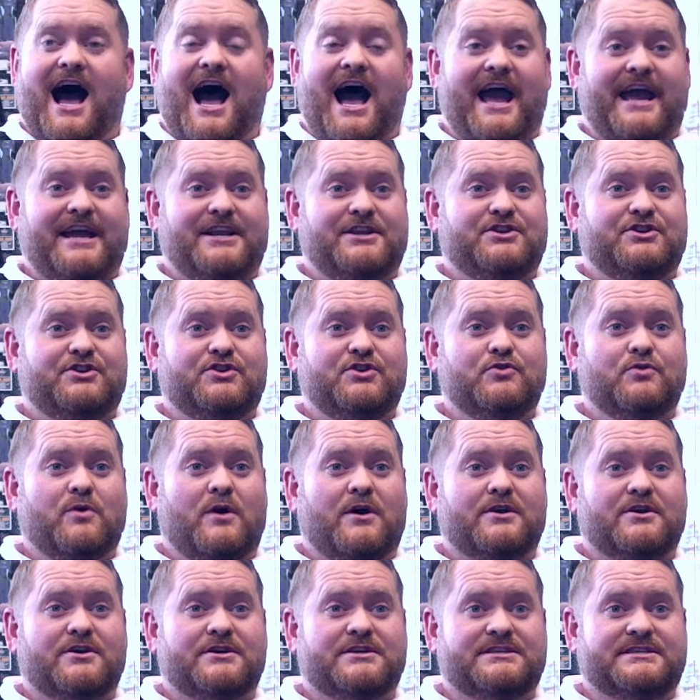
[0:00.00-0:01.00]
I do
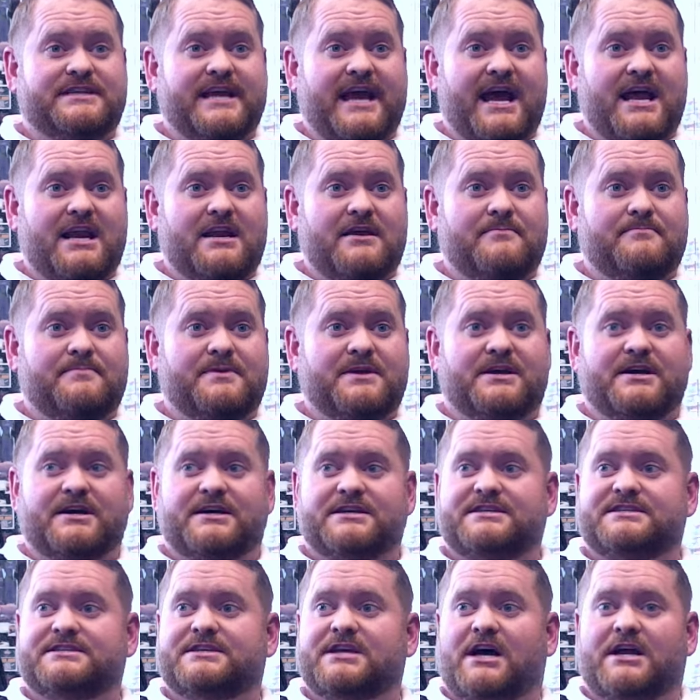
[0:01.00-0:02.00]
understand it
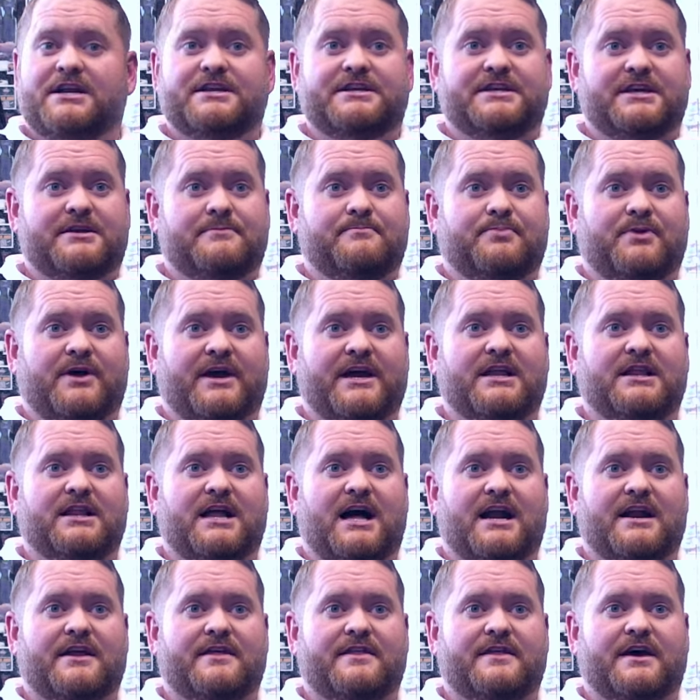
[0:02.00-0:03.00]
because Sutton did play a
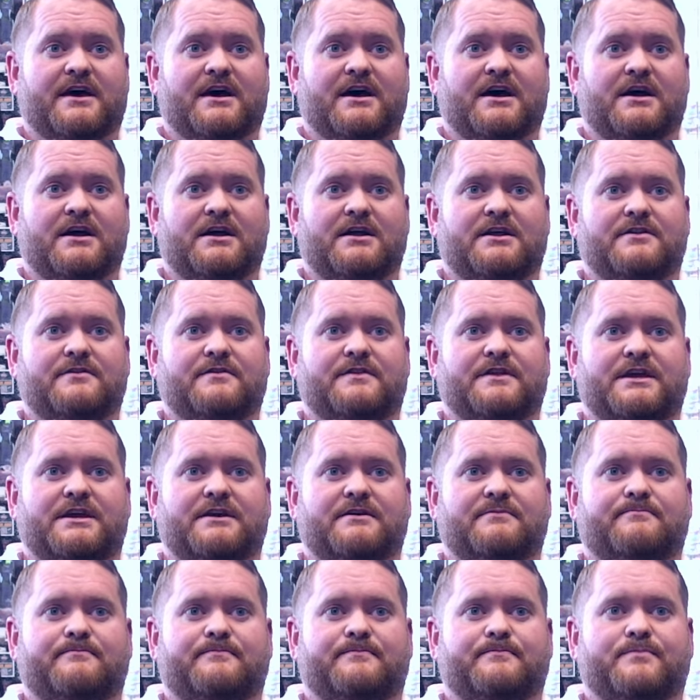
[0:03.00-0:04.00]
lot of the the
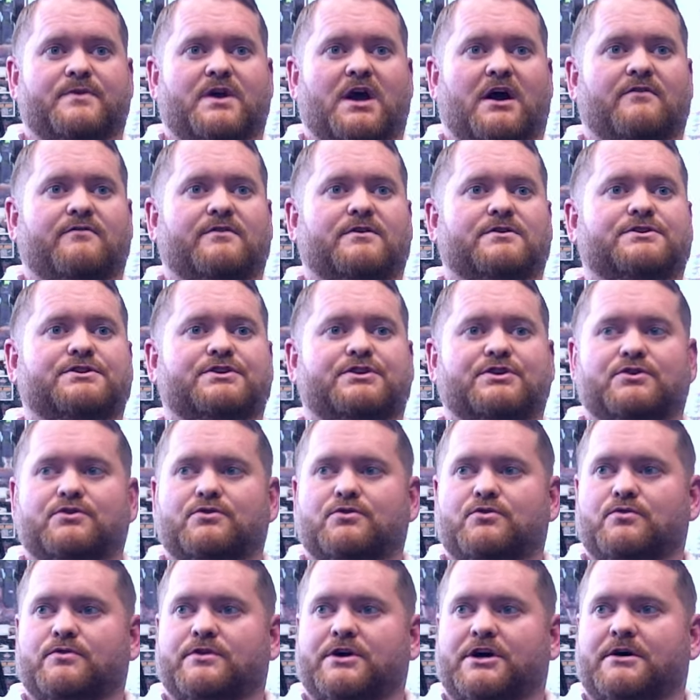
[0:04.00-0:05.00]
cover
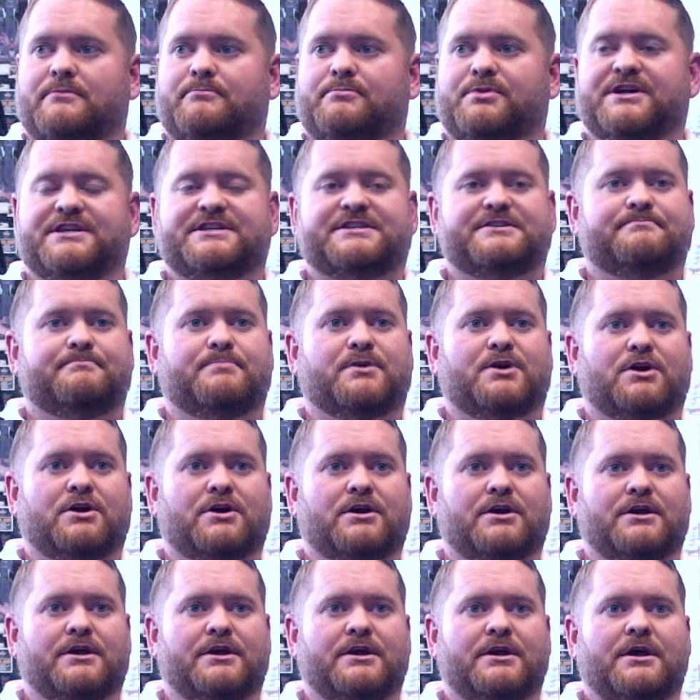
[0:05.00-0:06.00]
two, the
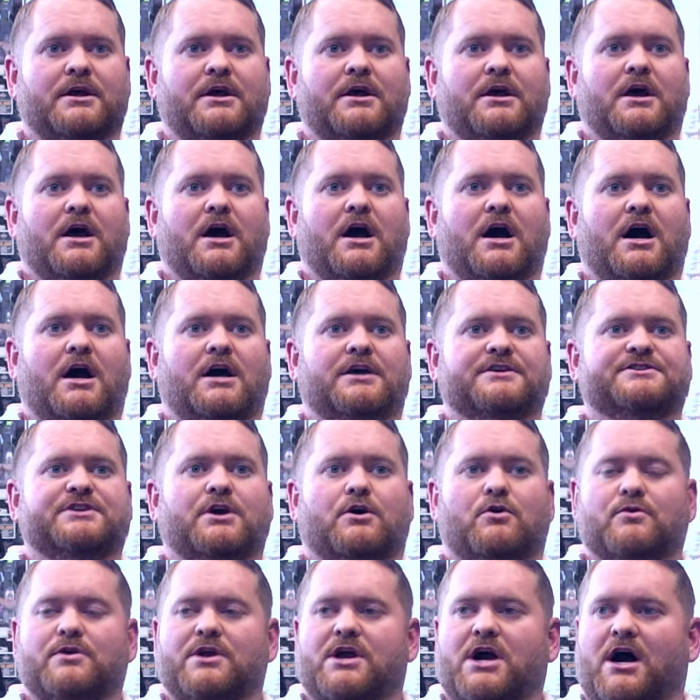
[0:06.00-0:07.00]
Blitzburgh mm-hmm. uh,
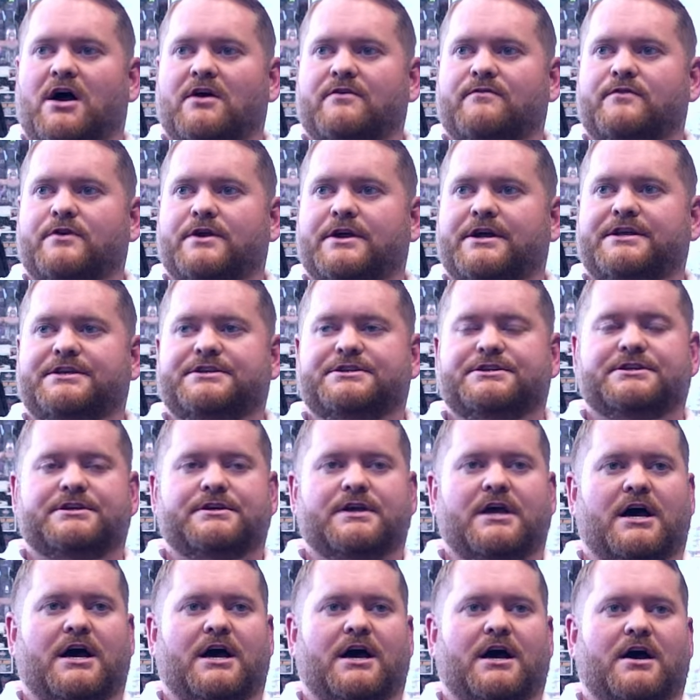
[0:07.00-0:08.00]
zone coverage
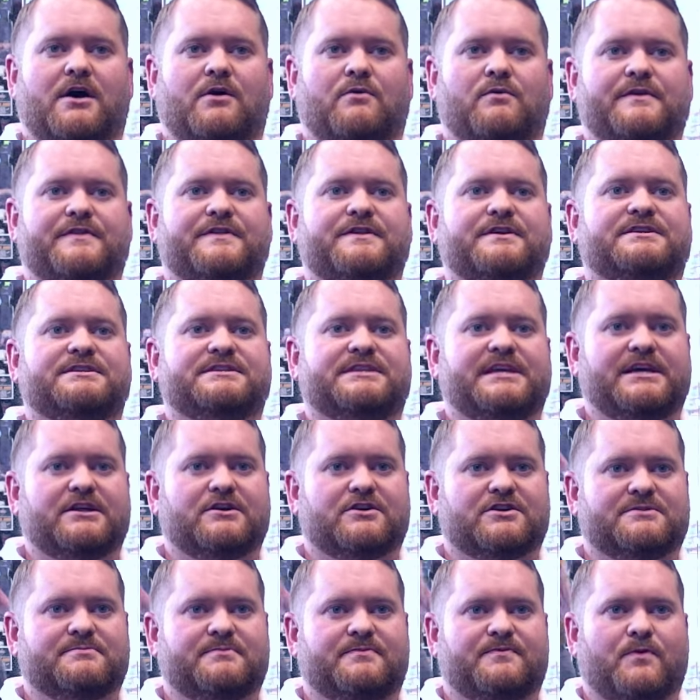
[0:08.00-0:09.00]
uh, with the
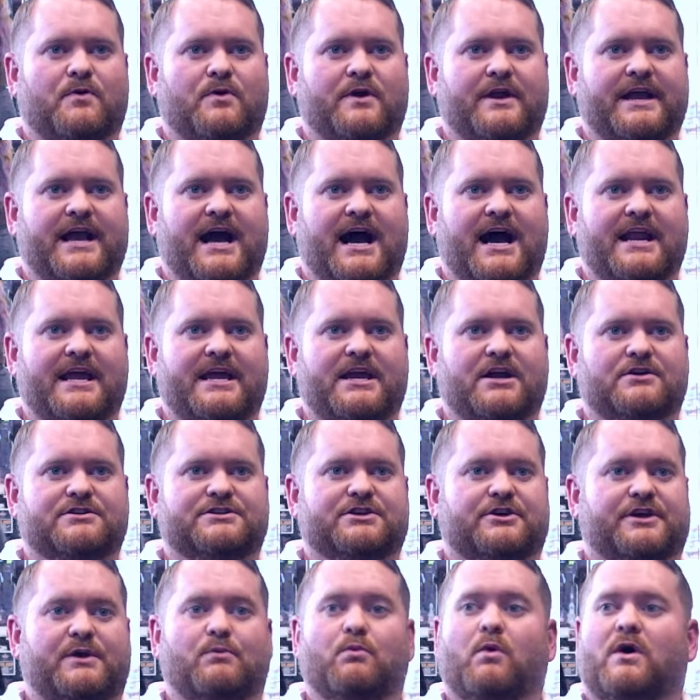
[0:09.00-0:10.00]
Steelers before he got here, so
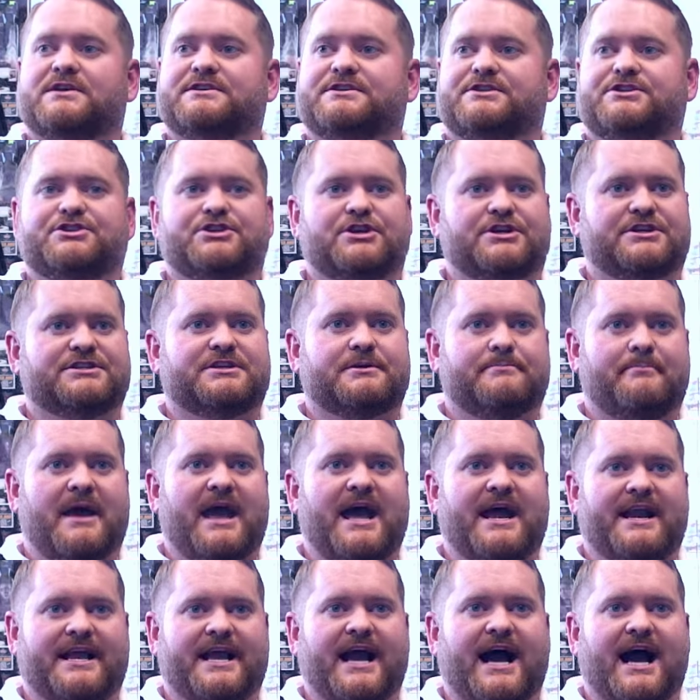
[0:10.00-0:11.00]
he wasn't just a
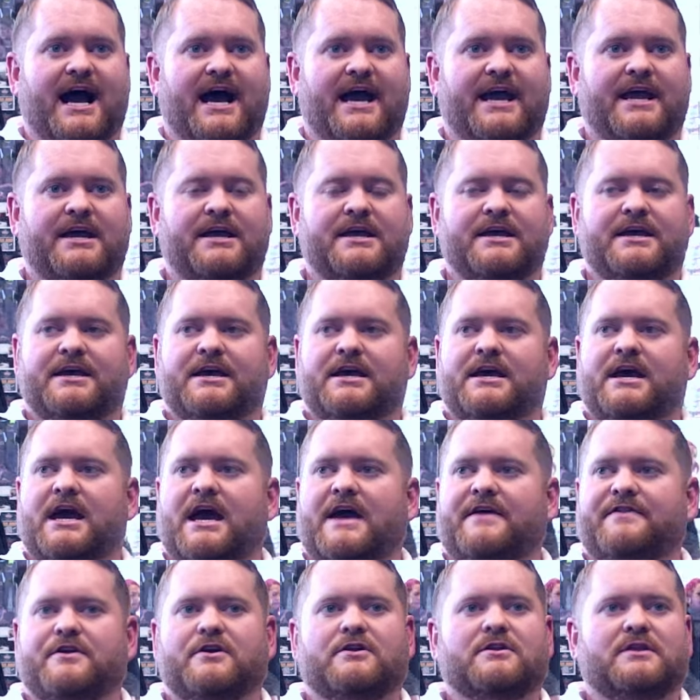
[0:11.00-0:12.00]
man guy. Yeah,
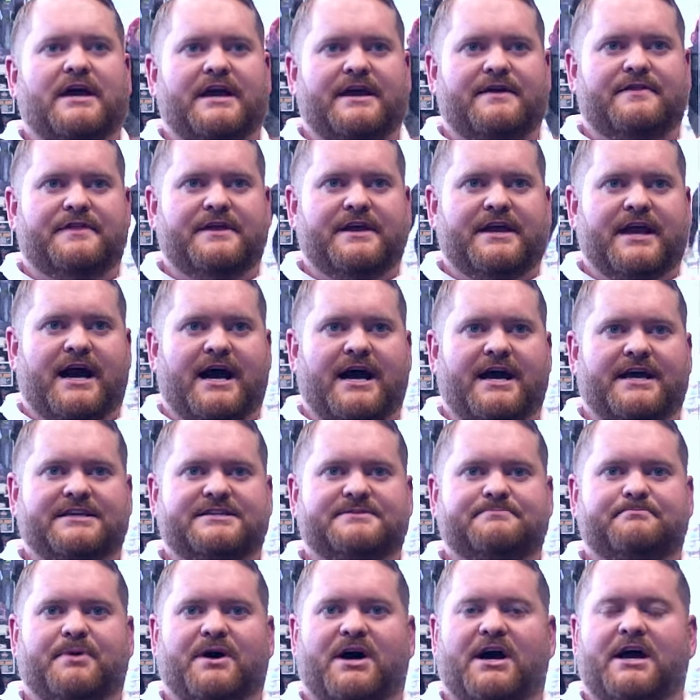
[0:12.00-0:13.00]
and they're lengthy guys,
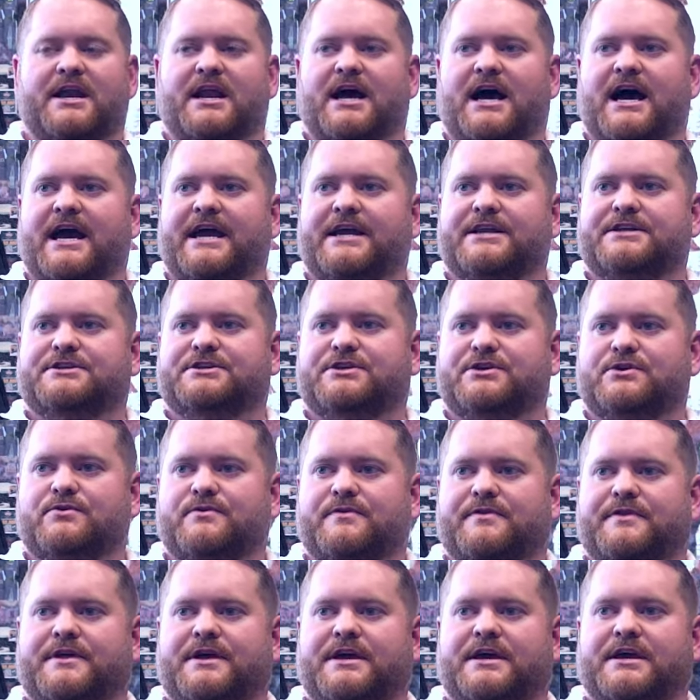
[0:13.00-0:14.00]
but I do
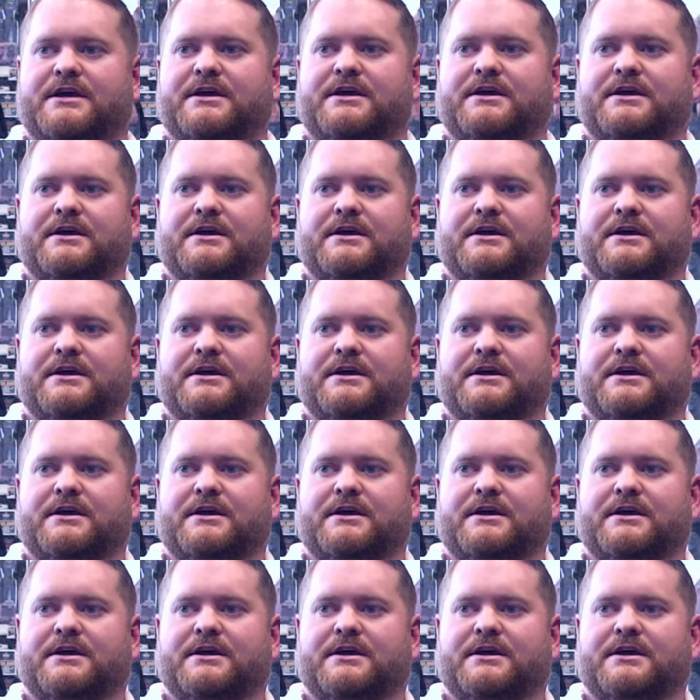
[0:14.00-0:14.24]
think